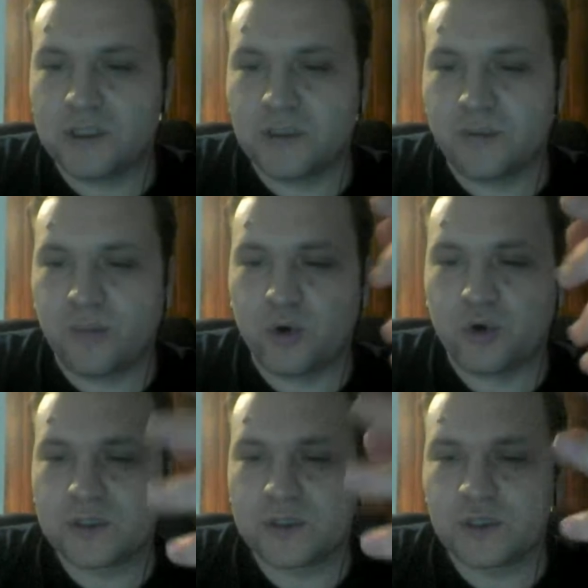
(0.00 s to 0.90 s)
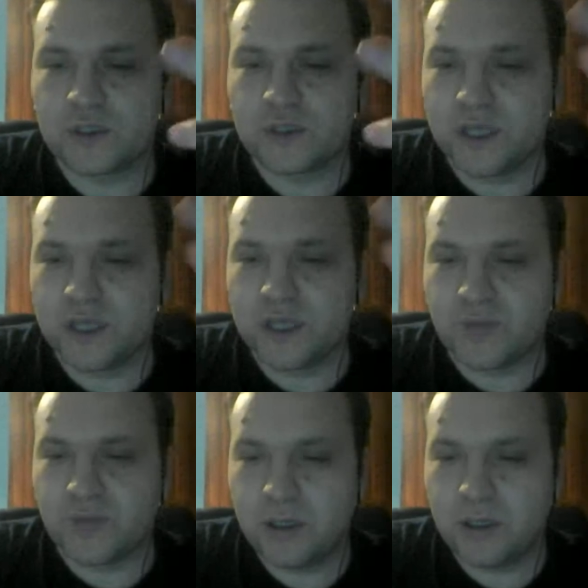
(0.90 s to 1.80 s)
supports J S
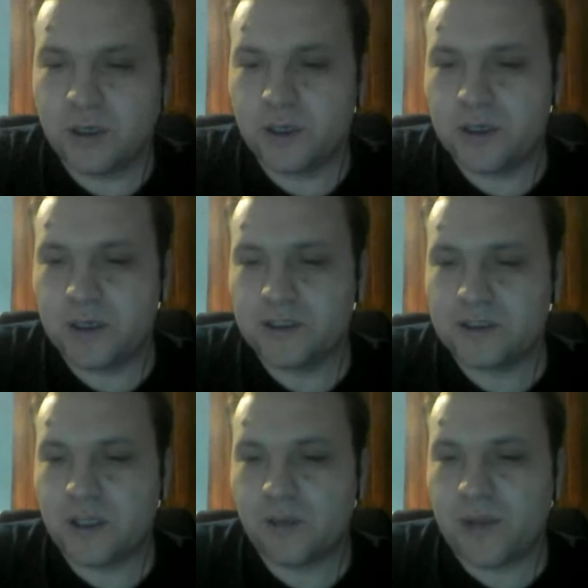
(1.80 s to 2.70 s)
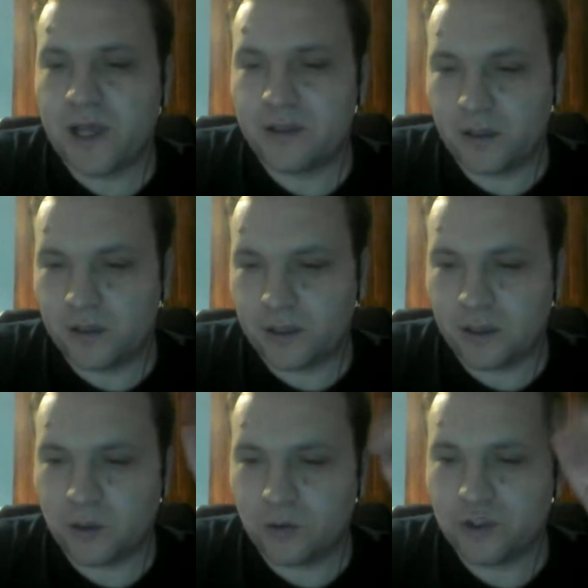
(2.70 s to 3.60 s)
P as templating
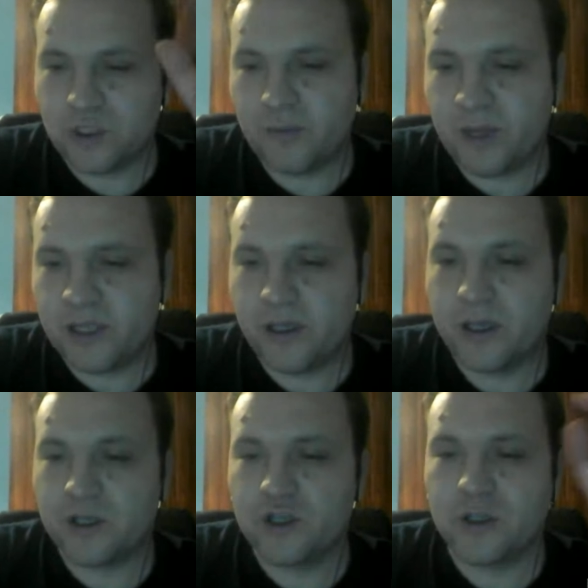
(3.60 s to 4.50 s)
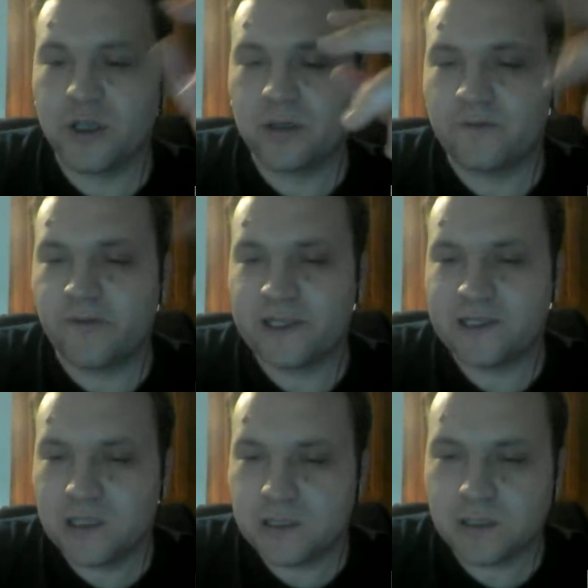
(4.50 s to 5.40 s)
technology, templating engine, and
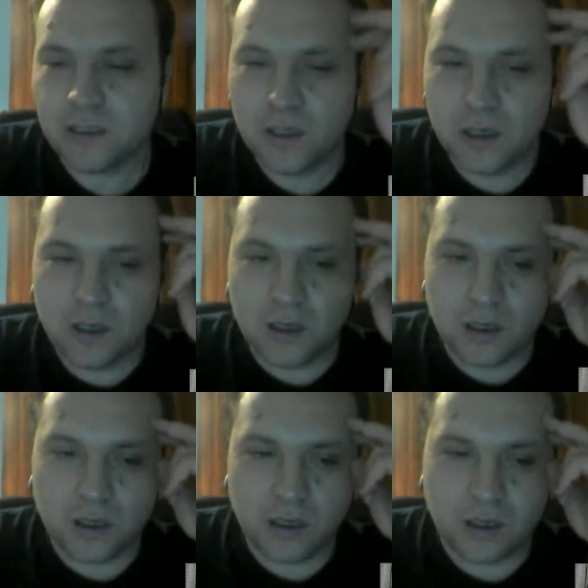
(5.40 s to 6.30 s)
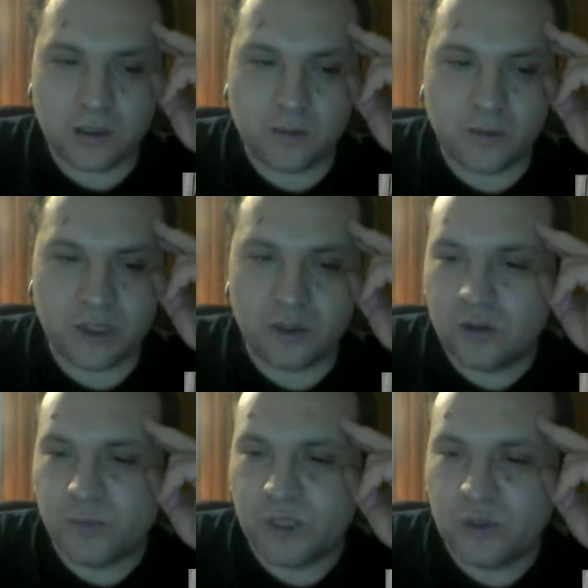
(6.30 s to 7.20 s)
facelets. Uh, but
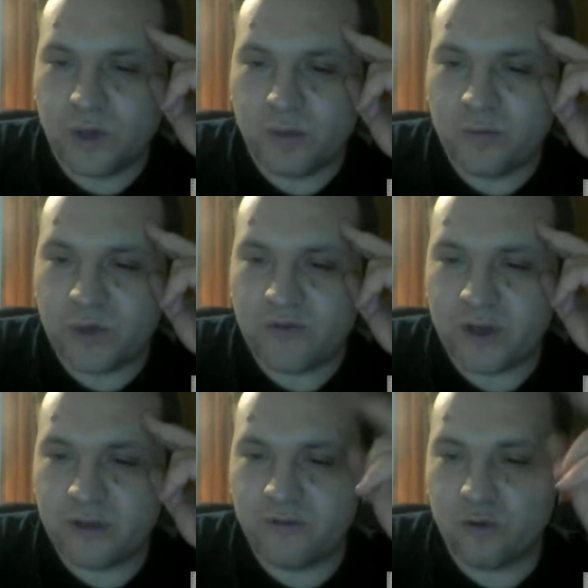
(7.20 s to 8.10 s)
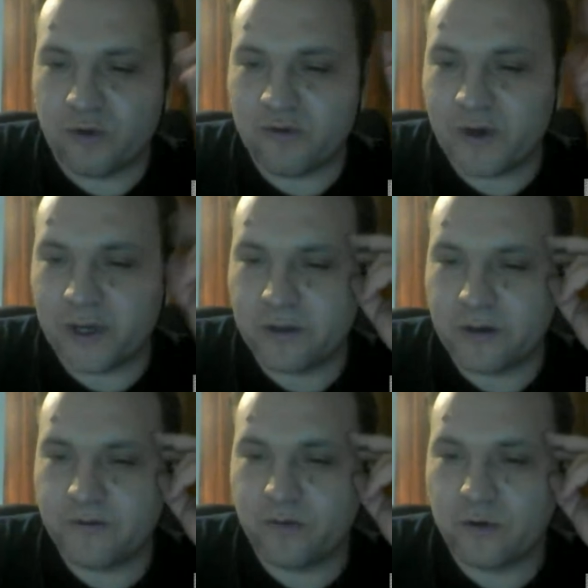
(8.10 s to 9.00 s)
but you can provide view
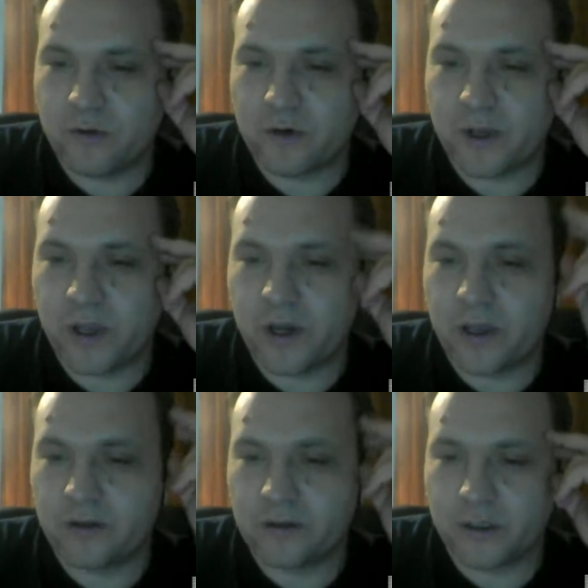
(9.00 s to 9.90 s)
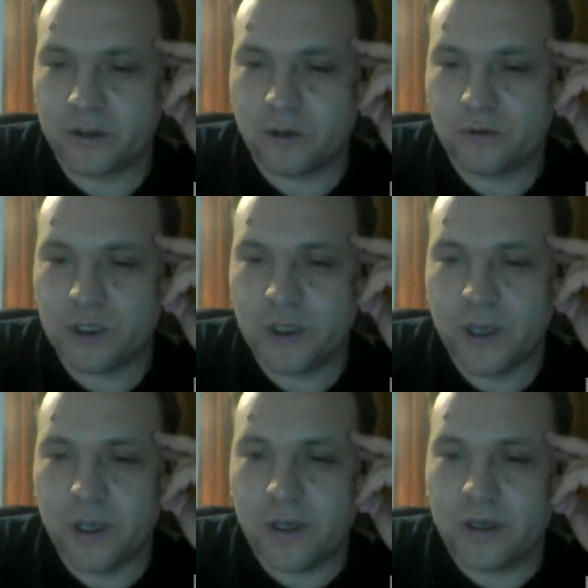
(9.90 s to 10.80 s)
provider for any other technology.
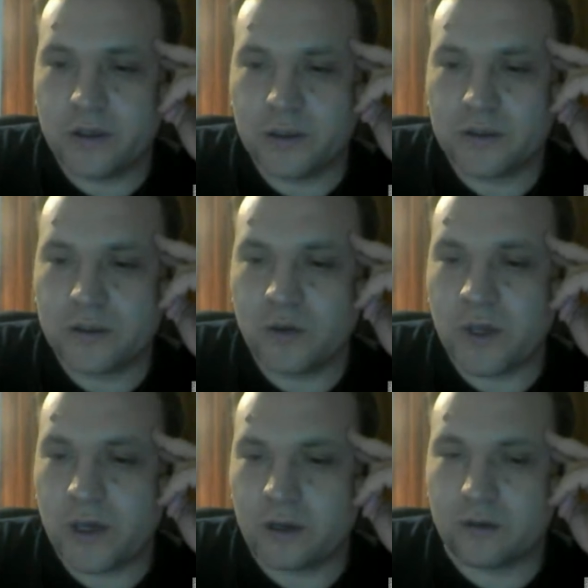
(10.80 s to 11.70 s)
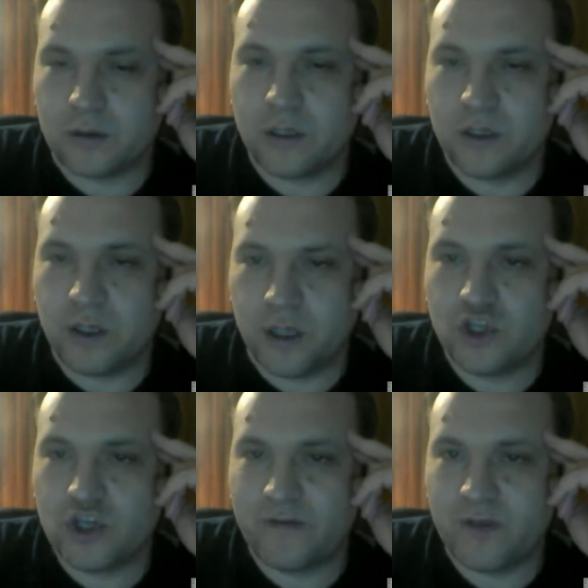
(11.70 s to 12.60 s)
Uh, so yeah, in in
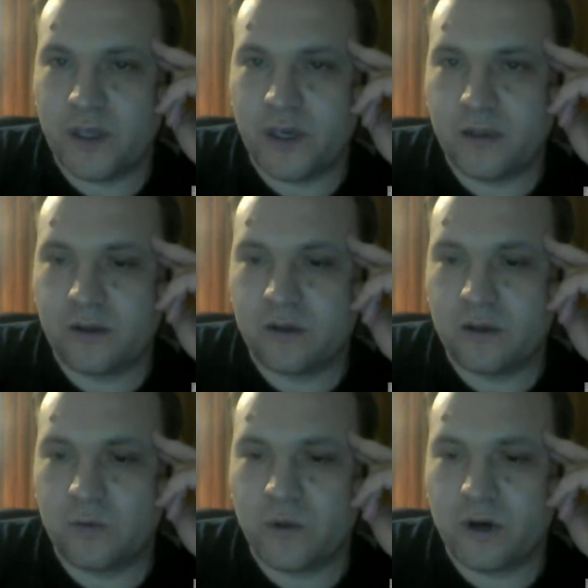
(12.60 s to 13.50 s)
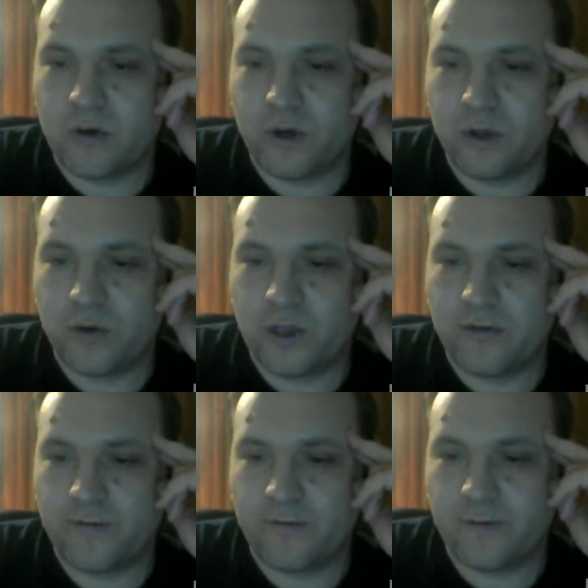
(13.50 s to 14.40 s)
Java E eight uh, we are going to
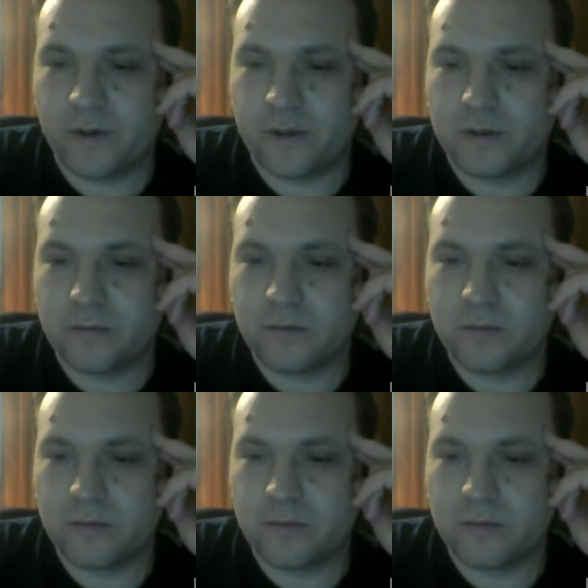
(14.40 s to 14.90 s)
have uh,